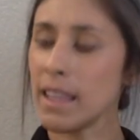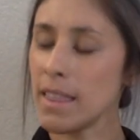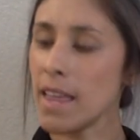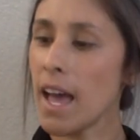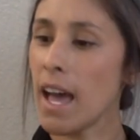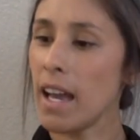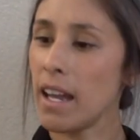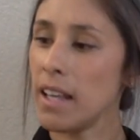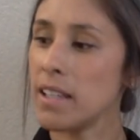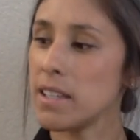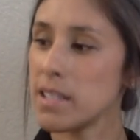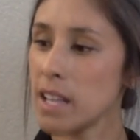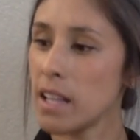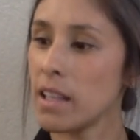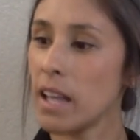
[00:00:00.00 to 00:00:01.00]
that is
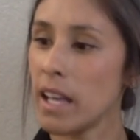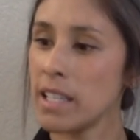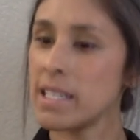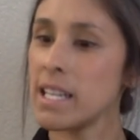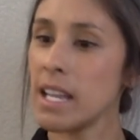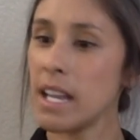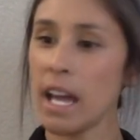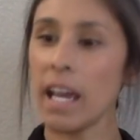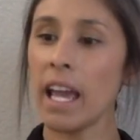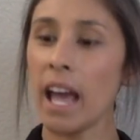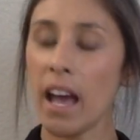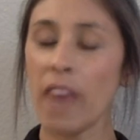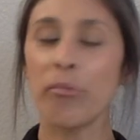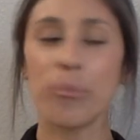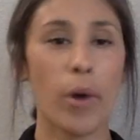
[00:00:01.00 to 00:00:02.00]
a lesson I
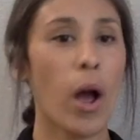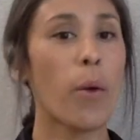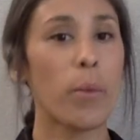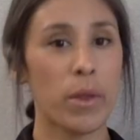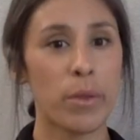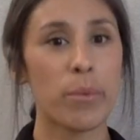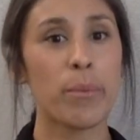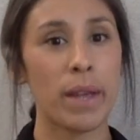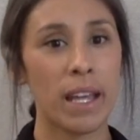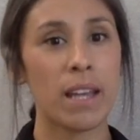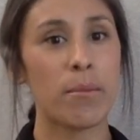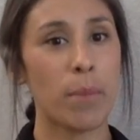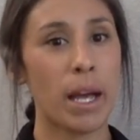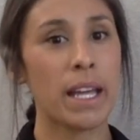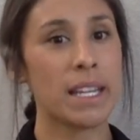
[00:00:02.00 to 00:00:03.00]
have brought with me in
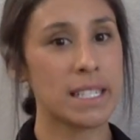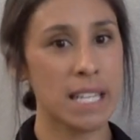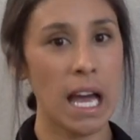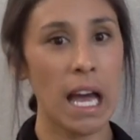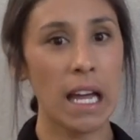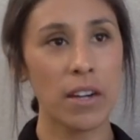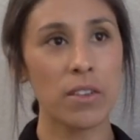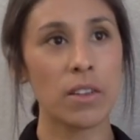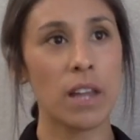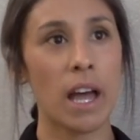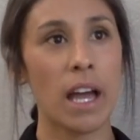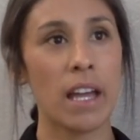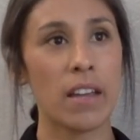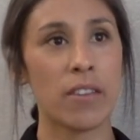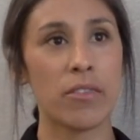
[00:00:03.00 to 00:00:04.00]
my entire
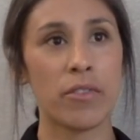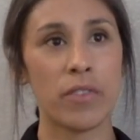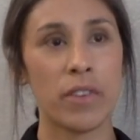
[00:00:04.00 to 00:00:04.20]
life.